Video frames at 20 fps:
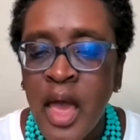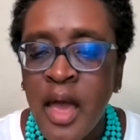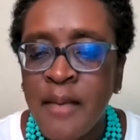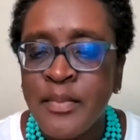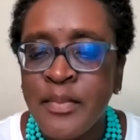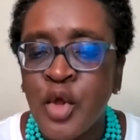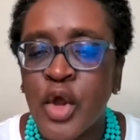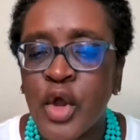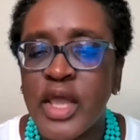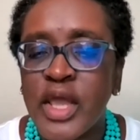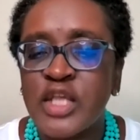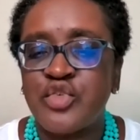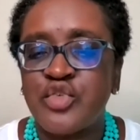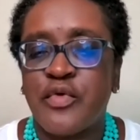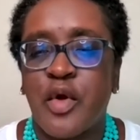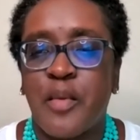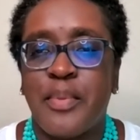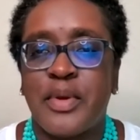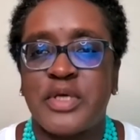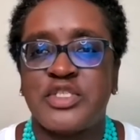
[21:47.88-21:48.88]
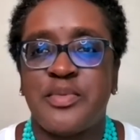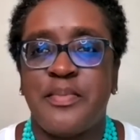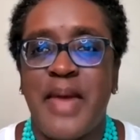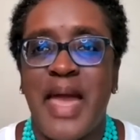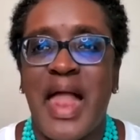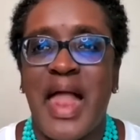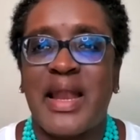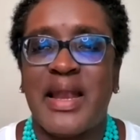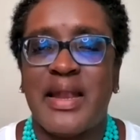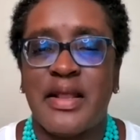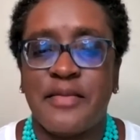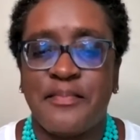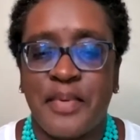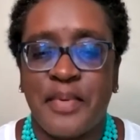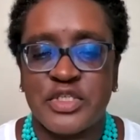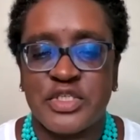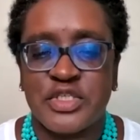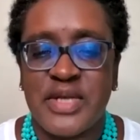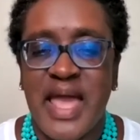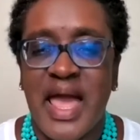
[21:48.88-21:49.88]
um, your introvert personality
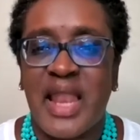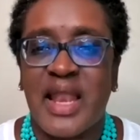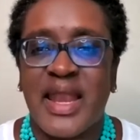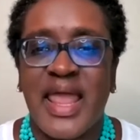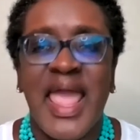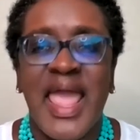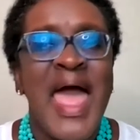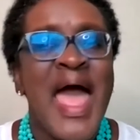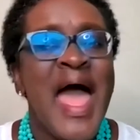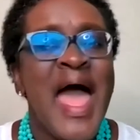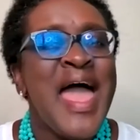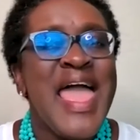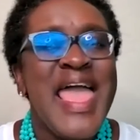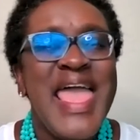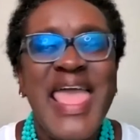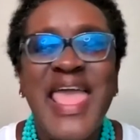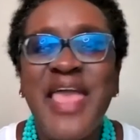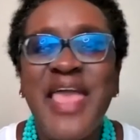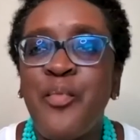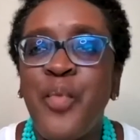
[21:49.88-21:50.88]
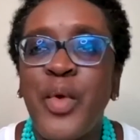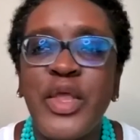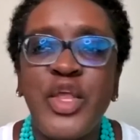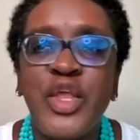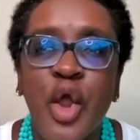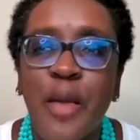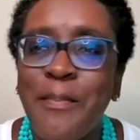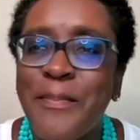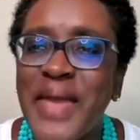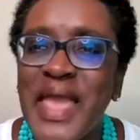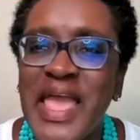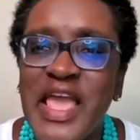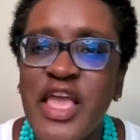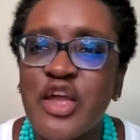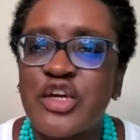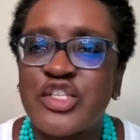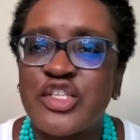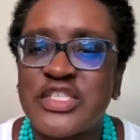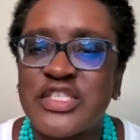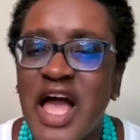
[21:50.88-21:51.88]
personality. And when you're being
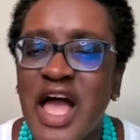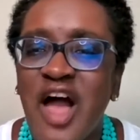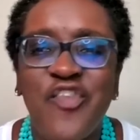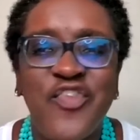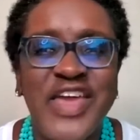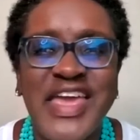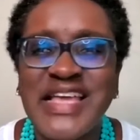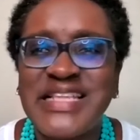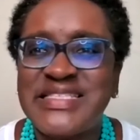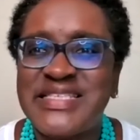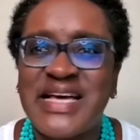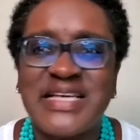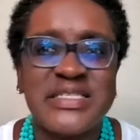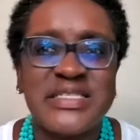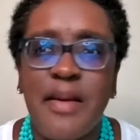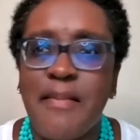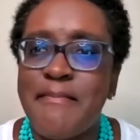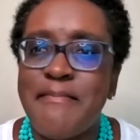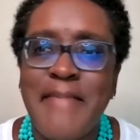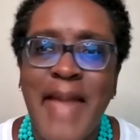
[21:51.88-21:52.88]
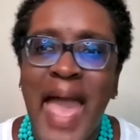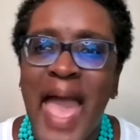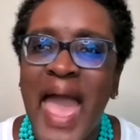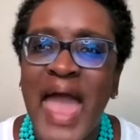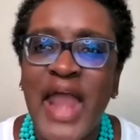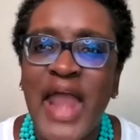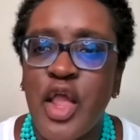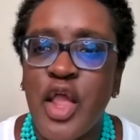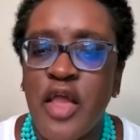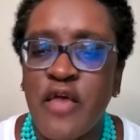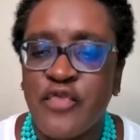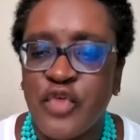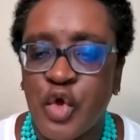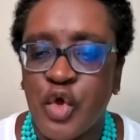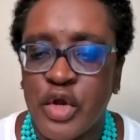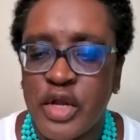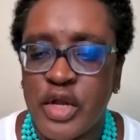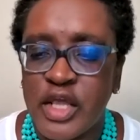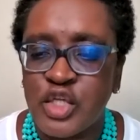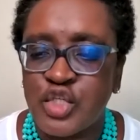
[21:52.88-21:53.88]
yourself, it doesn't matter if
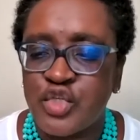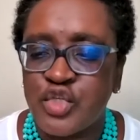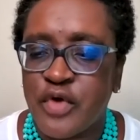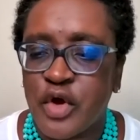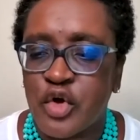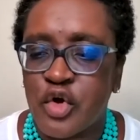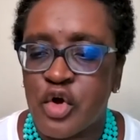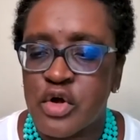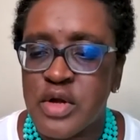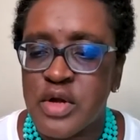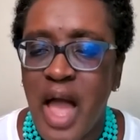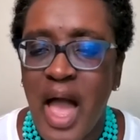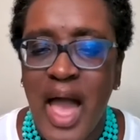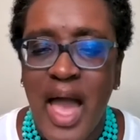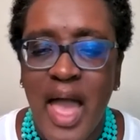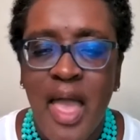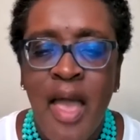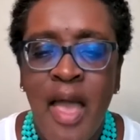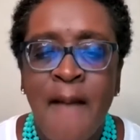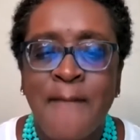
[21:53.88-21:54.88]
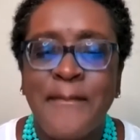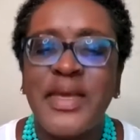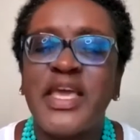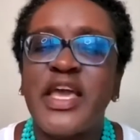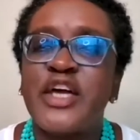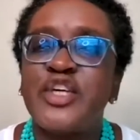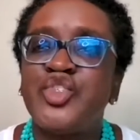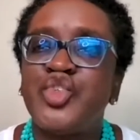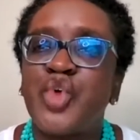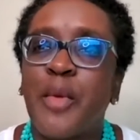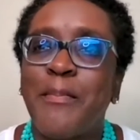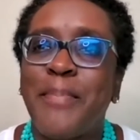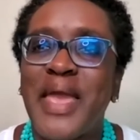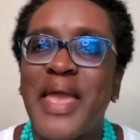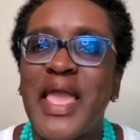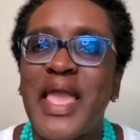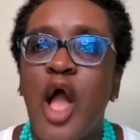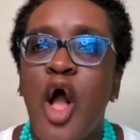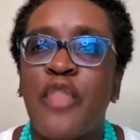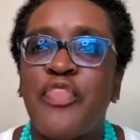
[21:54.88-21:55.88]
you're an introvert or not, because you're
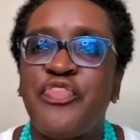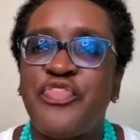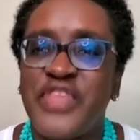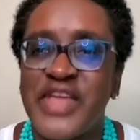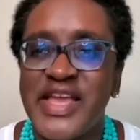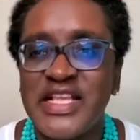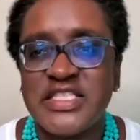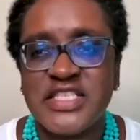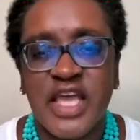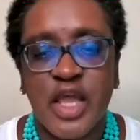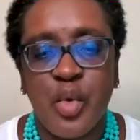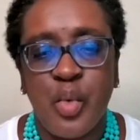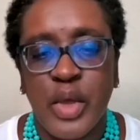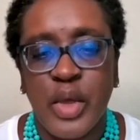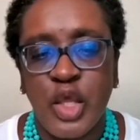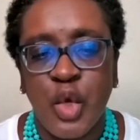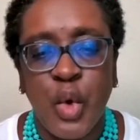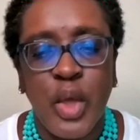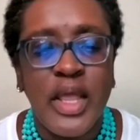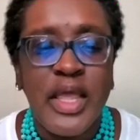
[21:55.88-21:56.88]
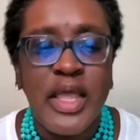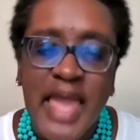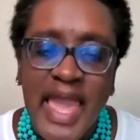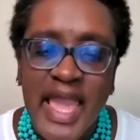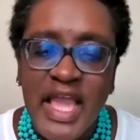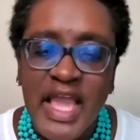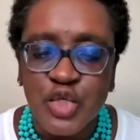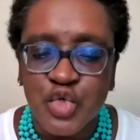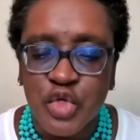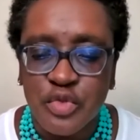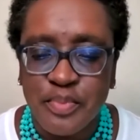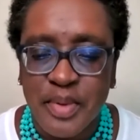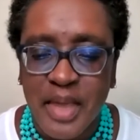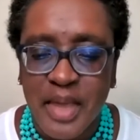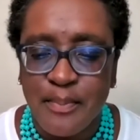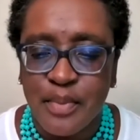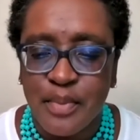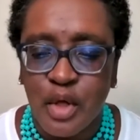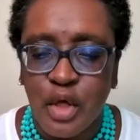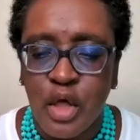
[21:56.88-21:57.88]
being authentic when you engage with
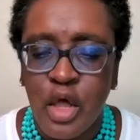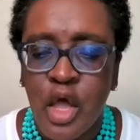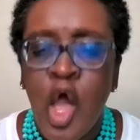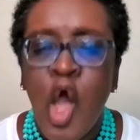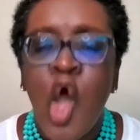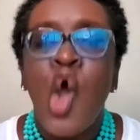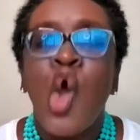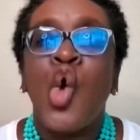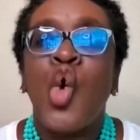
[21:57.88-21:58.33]
people.